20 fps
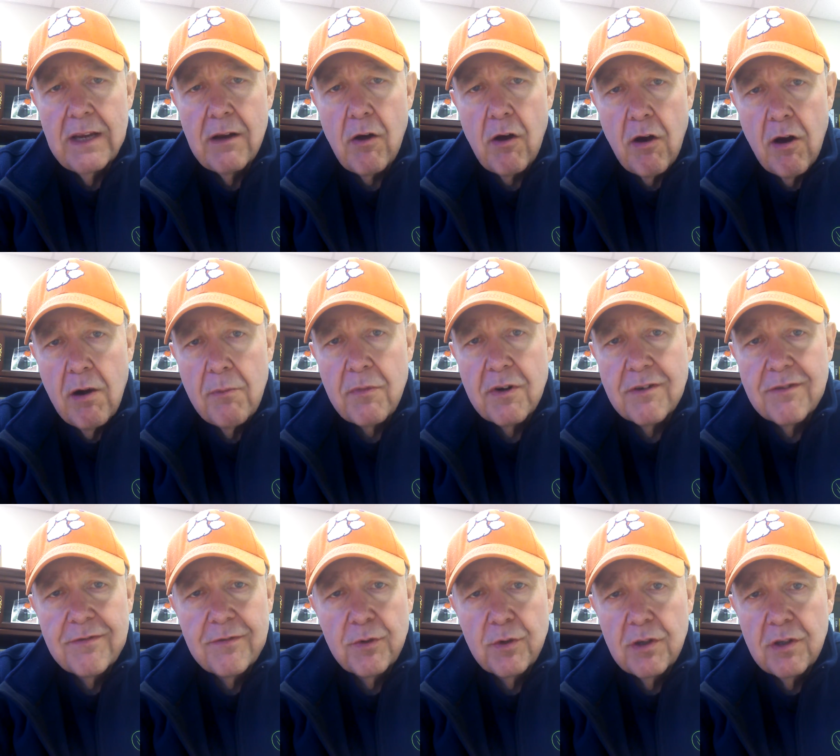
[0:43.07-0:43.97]
armor
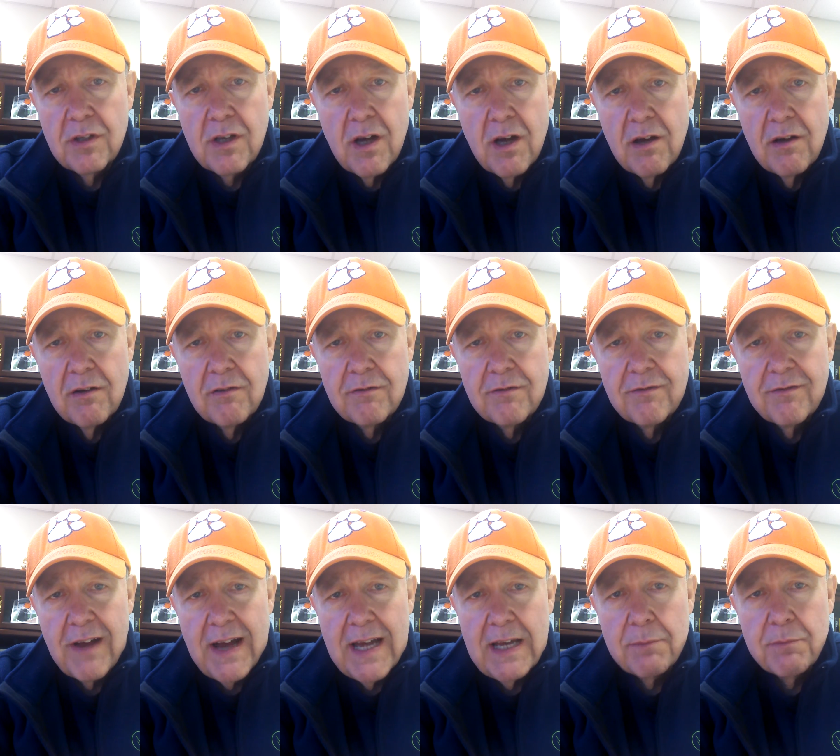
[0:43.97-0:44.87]
full of
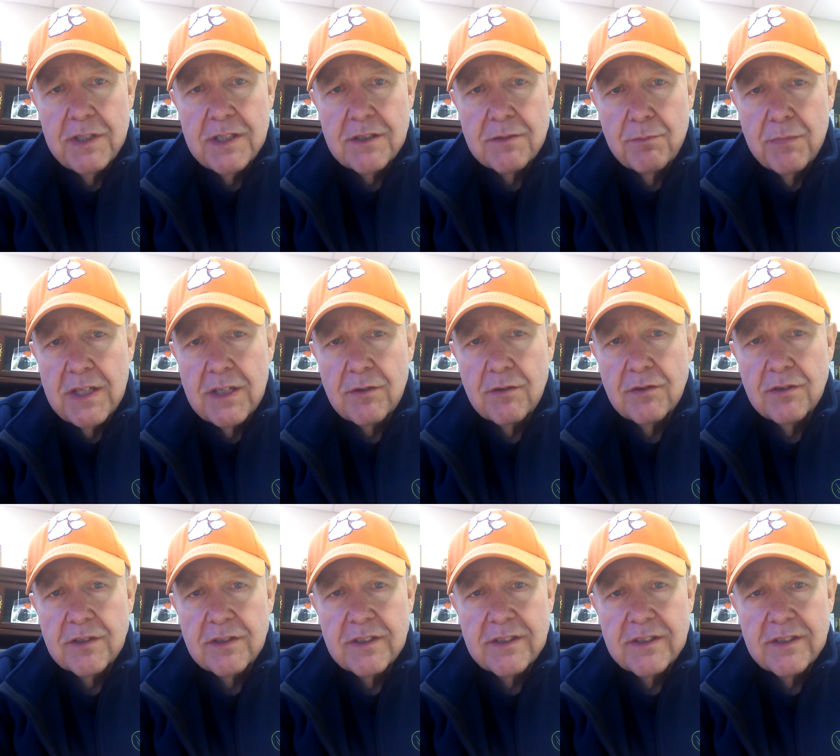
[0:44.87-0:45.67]
vitamins, minerals,